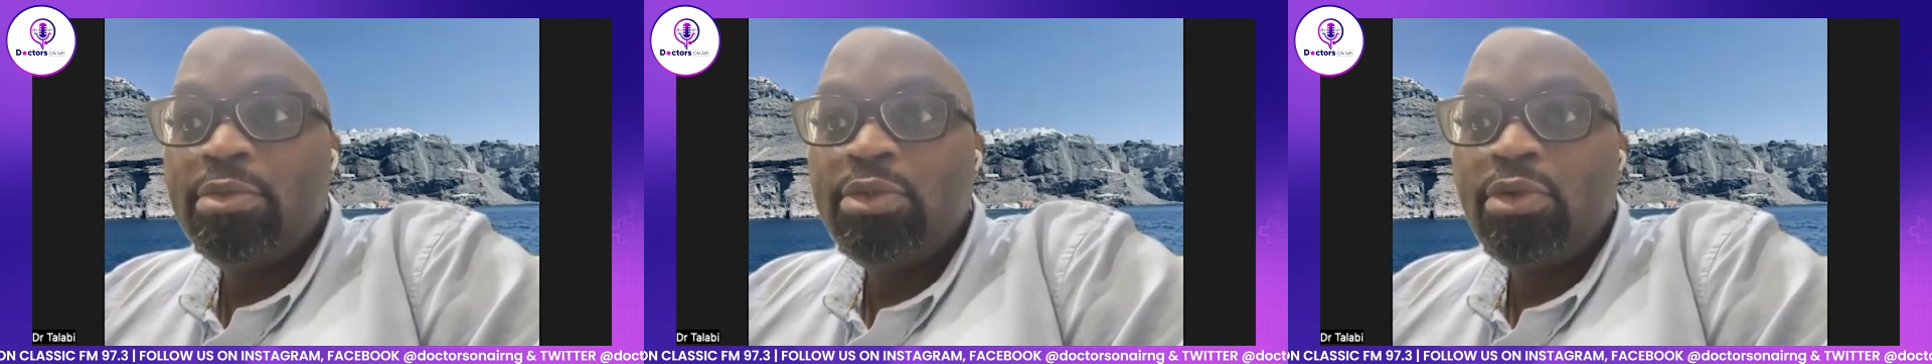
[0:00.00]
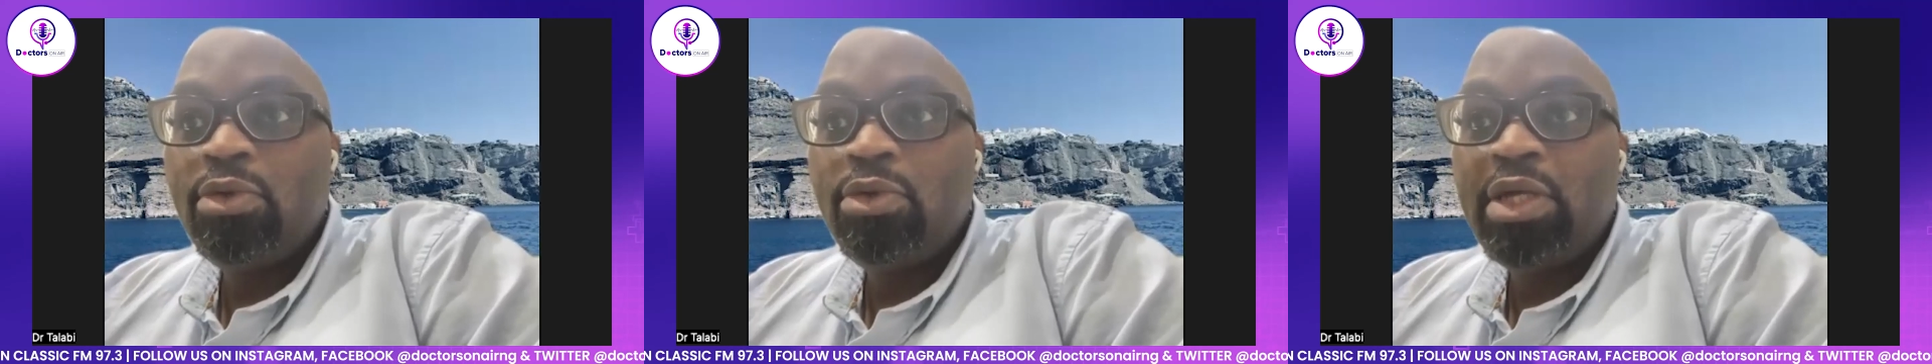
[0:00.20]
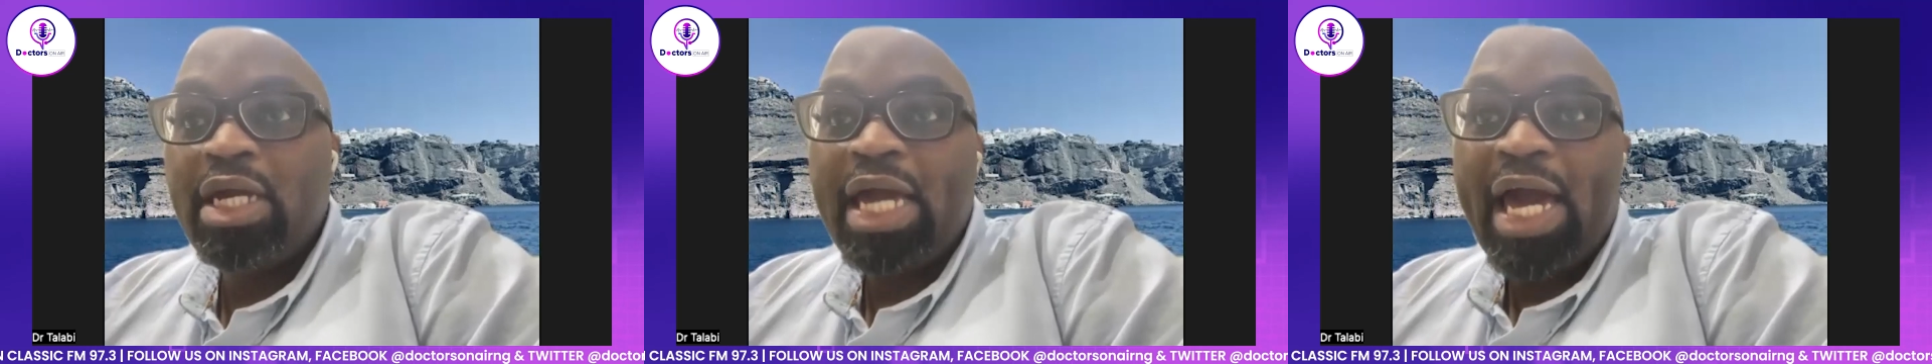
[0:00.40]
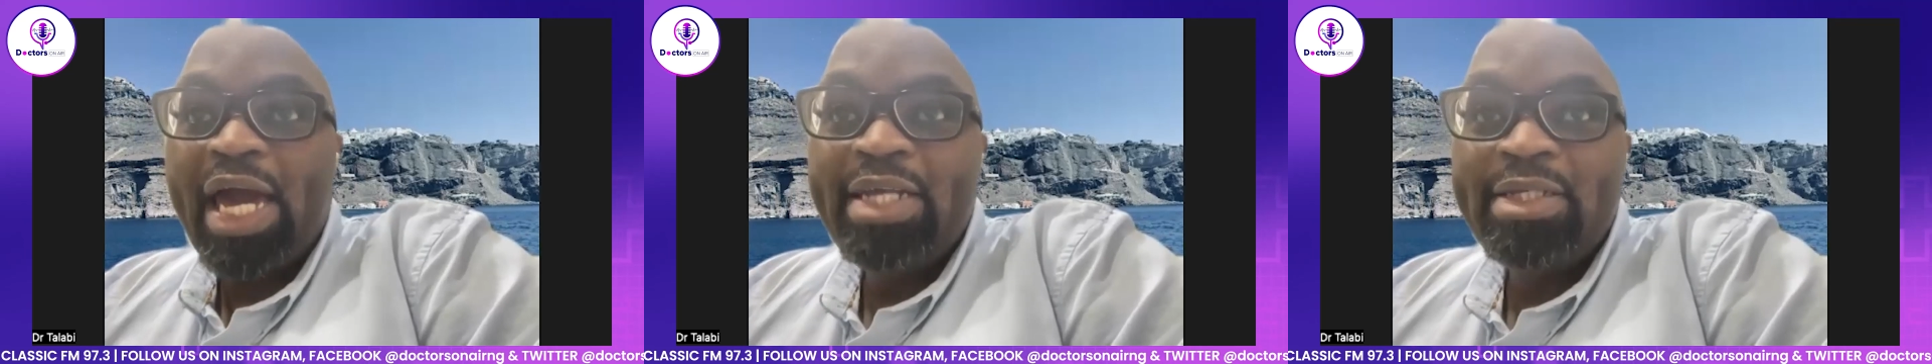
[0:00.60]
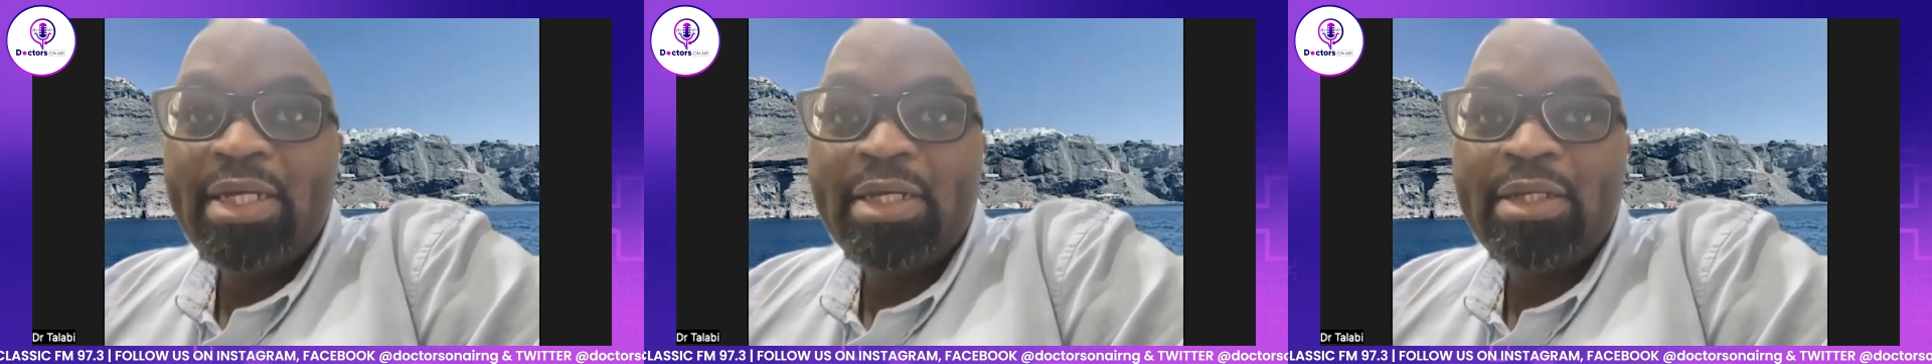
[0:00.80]
So the
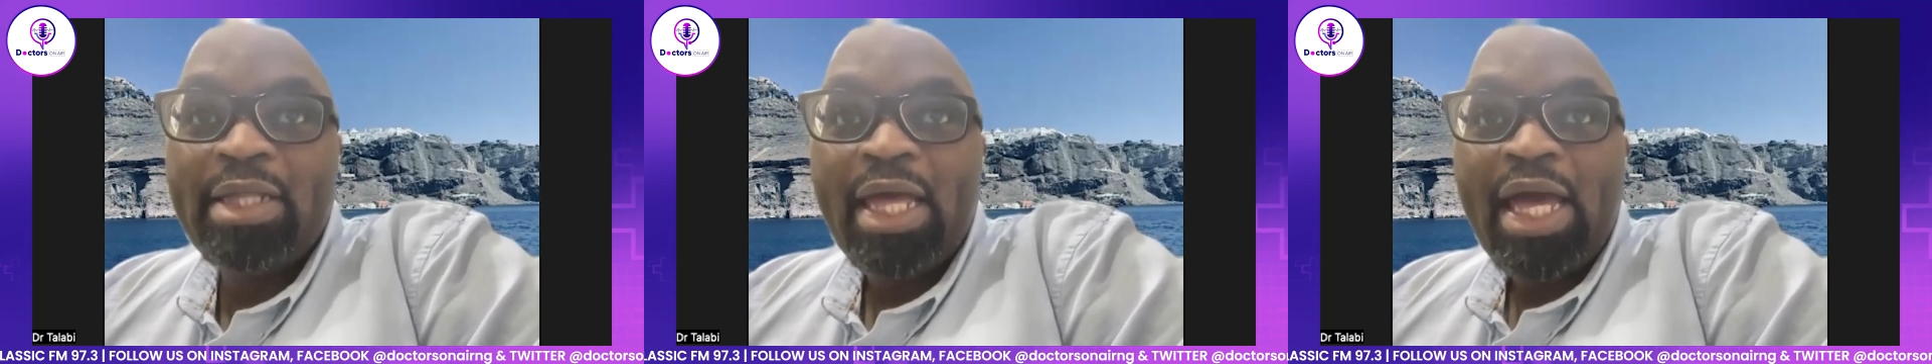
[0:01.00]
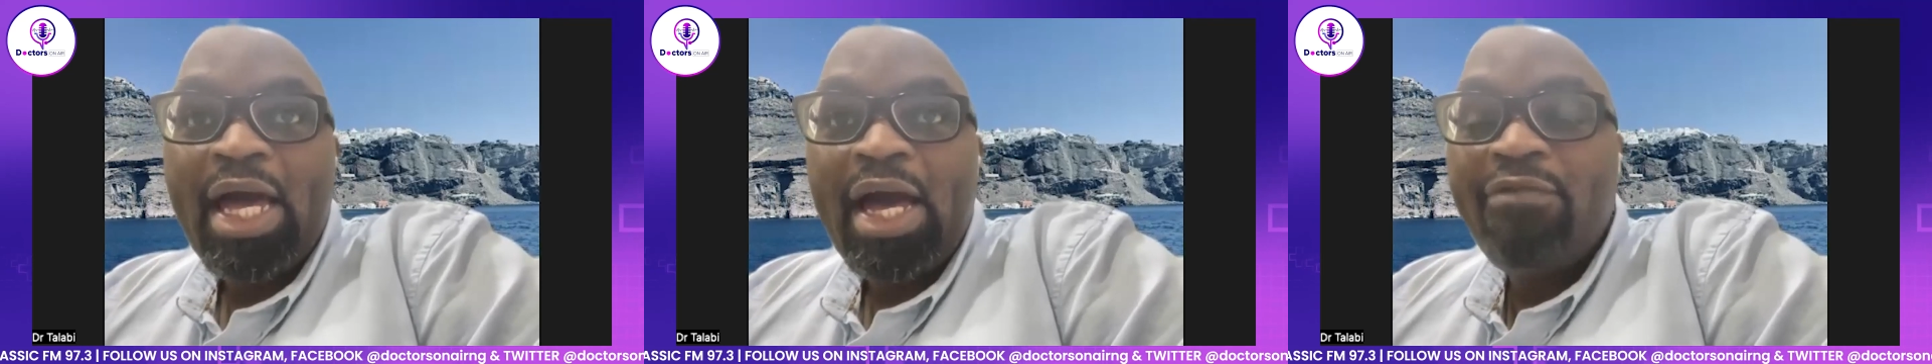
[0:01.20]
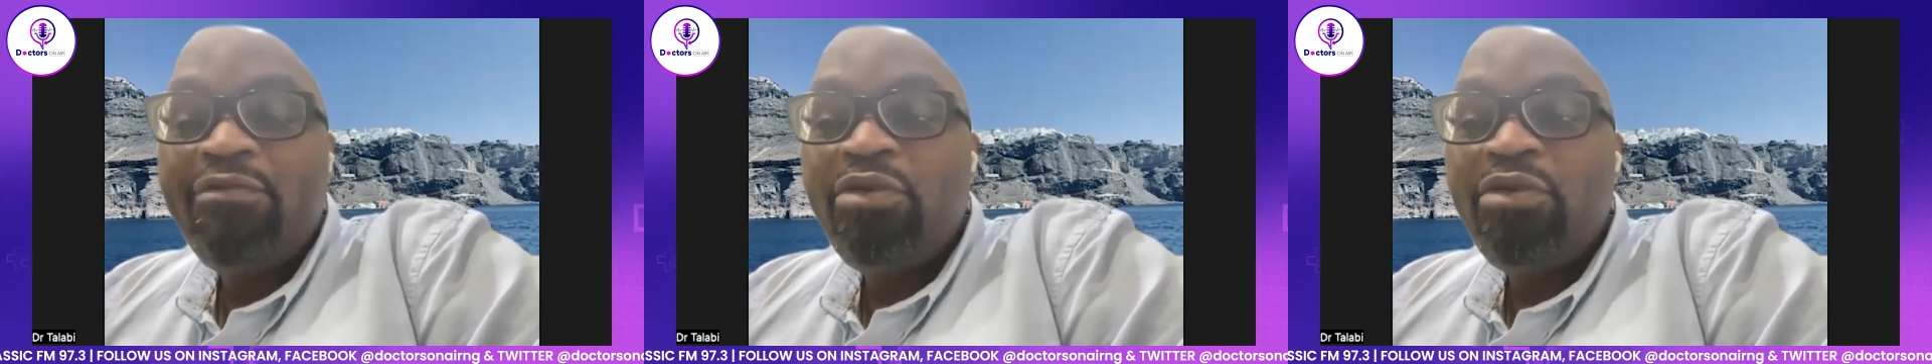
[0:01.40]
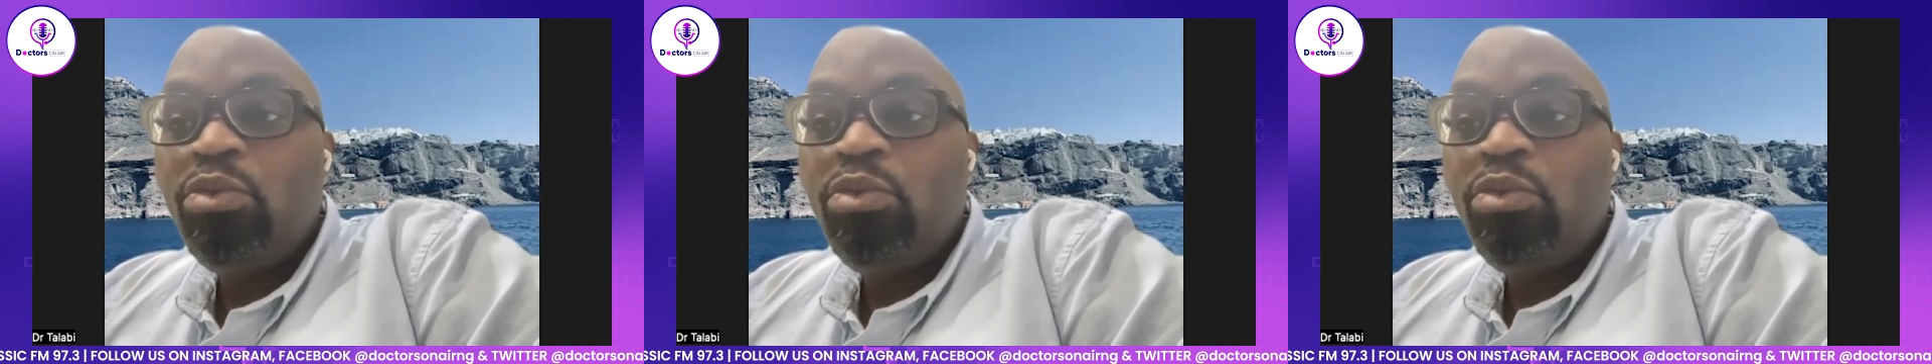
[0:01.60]
guys are having